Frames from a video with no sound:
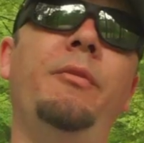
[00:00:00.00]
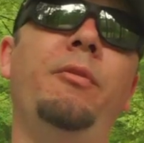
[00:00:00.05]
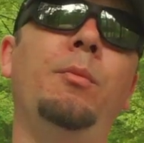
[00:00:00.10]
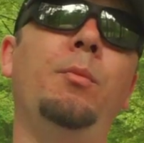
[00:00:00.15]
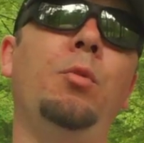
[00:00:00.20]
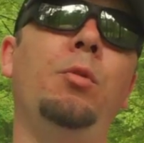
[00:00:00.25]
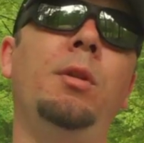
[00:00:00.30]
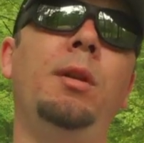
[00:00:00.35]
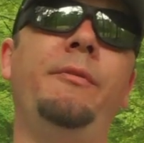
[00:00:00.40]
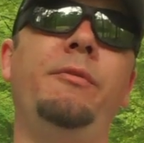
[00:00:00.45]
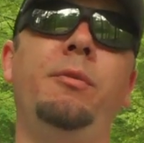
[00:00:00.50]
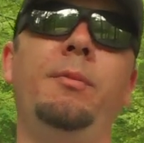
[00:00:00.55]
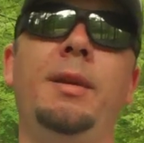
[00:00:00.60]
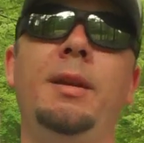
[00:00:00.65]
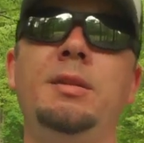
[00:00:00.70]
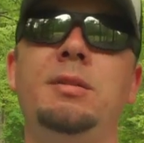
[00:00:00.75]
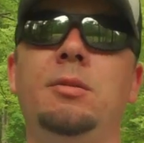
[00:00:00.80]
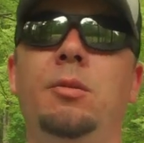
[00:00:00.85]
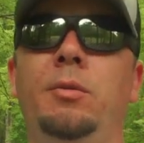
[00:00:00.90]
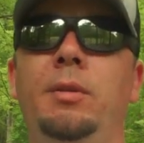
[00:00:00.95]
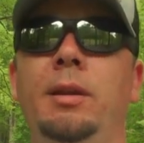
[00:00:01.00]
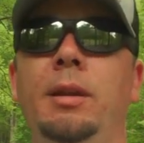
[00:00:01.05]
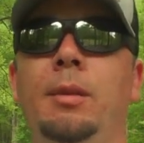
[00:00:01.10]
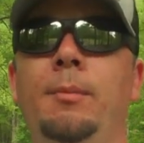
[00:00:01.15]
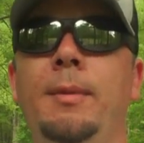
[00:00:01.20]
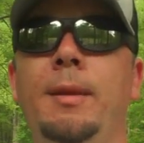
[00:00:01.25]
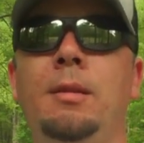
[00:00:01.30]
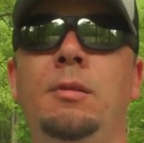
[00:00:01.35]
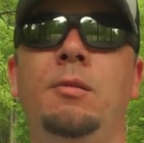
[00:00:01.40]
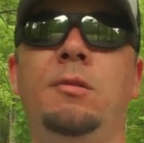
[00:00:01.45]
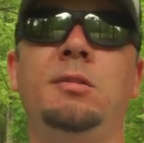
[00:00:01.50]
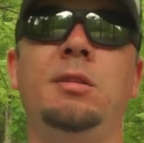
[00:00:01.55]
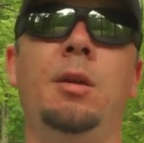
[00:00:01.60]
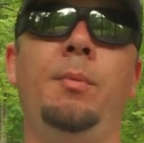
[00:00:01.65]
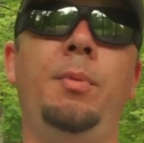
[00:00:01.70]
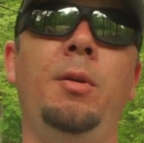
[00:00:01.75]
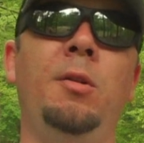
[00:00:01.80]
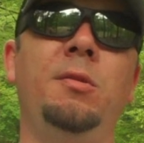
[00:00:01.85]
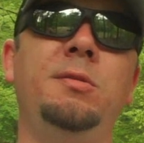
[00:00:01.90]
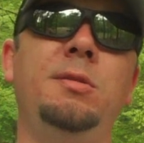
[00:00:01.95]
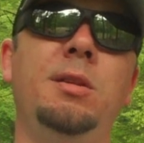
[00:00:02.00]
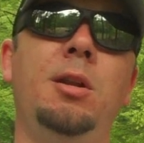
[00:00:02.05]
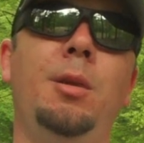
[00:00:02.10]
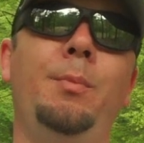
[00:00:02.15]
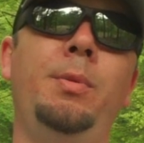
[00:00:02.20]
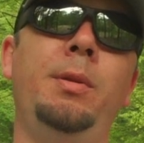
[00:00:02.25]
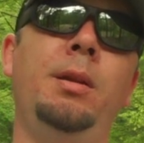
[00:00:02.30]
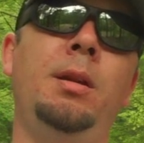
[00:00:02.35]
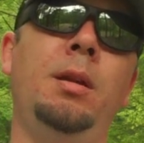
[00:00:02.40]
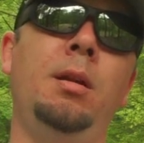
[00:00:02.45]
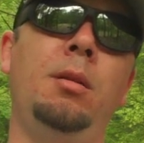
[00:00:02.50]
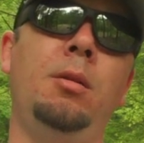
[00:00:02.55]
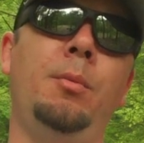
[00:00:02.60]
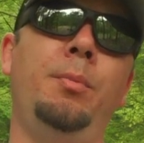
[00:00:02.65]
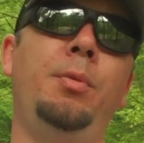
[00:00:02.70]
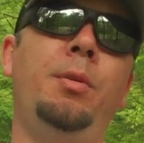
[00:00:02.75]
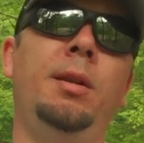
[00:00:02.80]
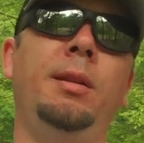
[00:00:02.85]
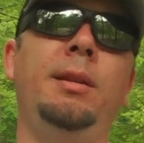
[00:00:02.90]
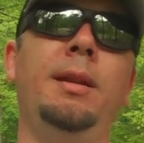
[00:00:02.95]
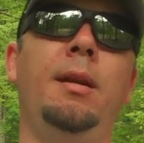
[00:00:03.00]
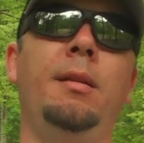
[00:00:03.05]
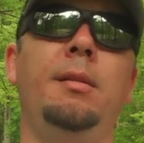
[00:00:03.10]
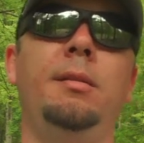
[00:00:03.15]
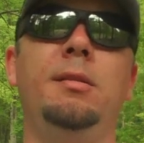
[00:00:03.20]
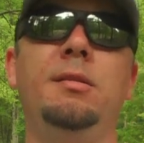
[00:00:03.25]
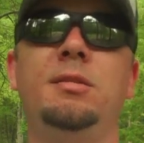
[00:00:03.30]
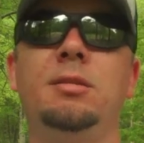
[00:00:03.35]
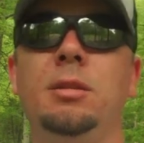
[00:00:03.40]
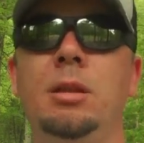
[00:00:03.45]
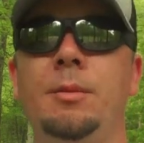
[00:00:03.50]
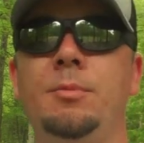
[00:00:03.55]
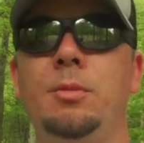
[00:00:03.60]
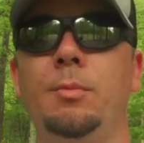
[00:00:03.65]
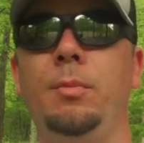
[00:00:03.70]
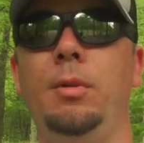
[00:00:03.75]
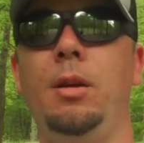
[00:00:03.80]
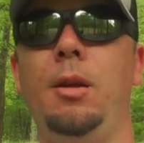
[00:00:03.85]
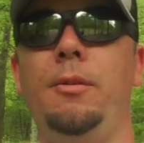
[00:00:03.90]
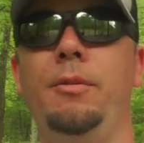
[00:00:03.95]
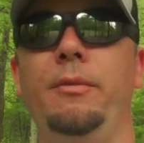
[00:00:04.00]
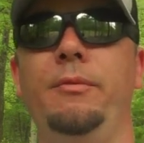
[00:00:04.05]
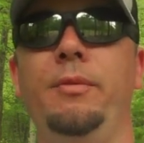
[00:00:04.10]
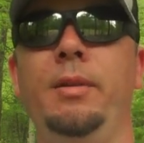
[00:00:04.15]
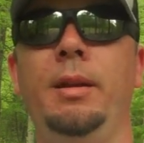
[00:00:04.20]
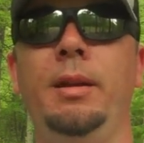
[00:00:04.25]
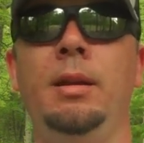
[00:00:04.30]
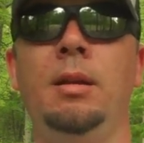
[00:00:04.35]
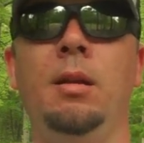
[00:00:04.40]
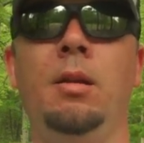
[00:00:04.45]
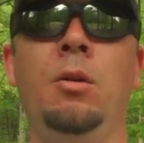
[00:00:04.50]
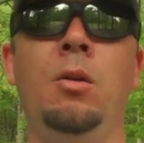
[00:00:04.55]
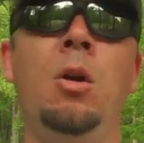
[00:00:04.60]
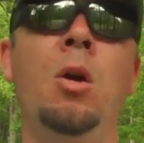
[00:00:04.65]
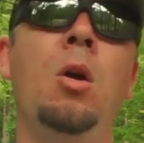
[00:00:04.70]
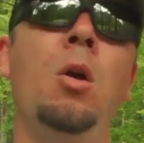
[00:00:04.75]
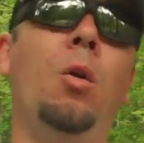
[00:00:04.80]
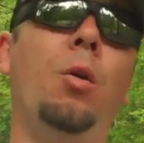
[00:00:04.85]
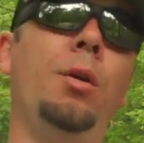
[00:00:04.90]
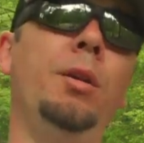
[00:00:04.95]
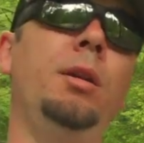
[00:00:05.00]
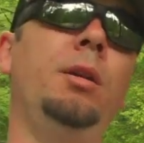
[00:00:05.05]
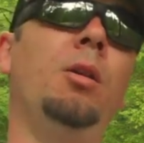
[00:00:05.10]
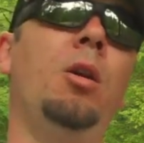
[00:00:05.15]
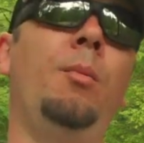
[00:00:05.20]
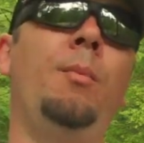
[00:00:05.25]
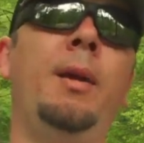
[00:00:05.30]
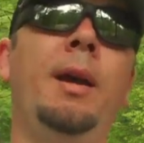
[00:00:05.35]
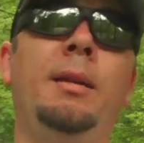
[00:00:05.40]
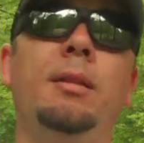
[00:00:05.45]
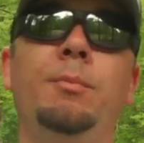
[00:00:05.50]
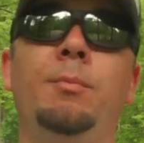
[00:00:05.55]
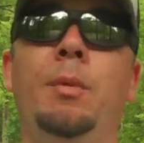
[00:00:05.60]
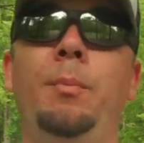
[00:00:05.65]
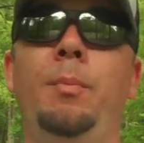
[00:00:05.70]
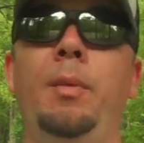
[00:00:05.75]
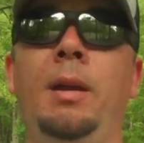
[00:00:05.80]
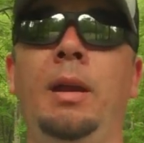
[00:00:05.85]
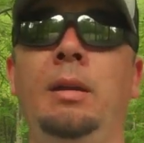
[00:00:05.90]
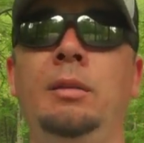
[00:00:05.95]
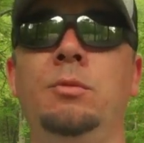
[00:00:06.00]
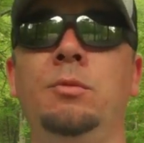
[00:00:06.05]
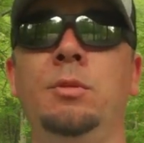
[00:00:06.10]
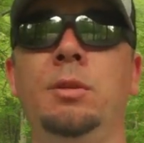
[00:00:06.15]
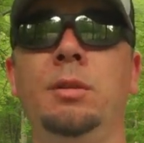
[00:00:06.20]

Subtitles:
But for more information on deer minerals, I'll post it up here or put it down in the description below the video, or you can go back to my page